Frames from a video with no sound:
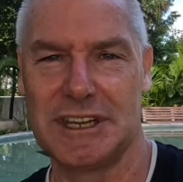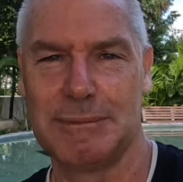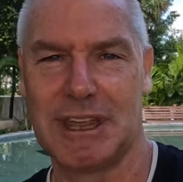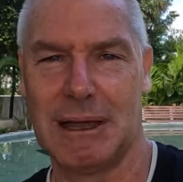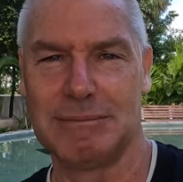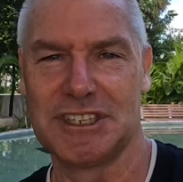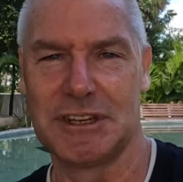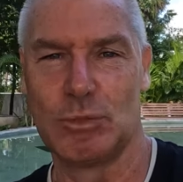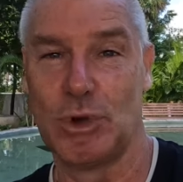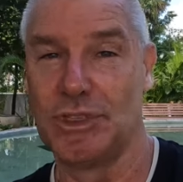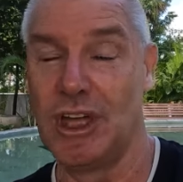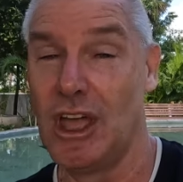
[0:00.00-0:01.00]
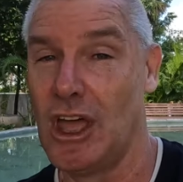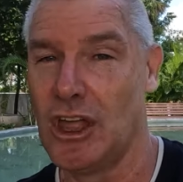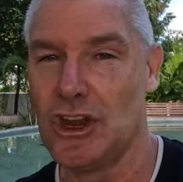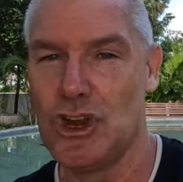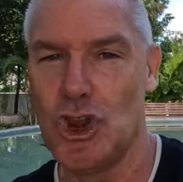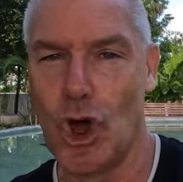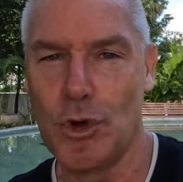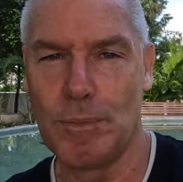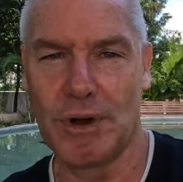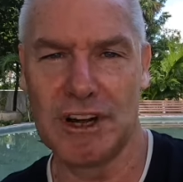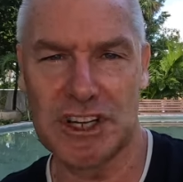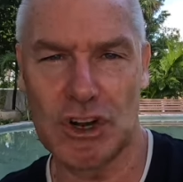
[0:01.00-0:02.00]
team comes in with no
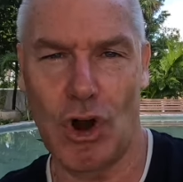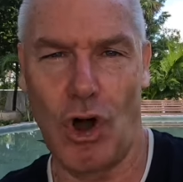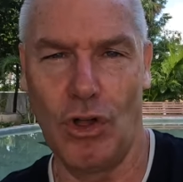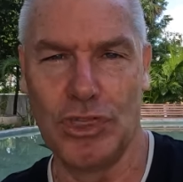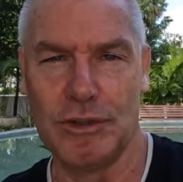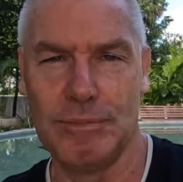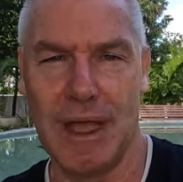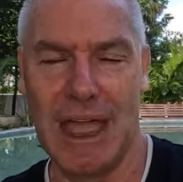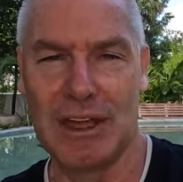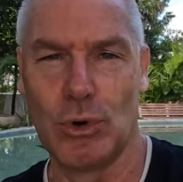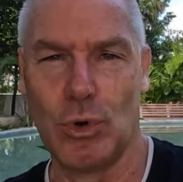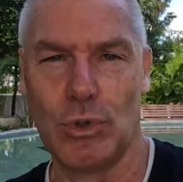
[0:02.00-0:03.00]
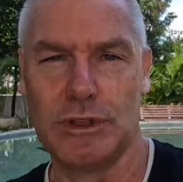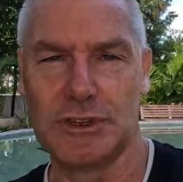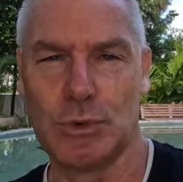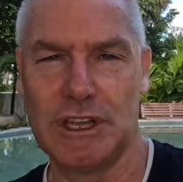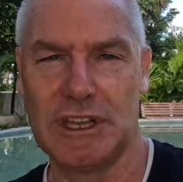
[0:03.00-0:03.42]
pressure on them at all this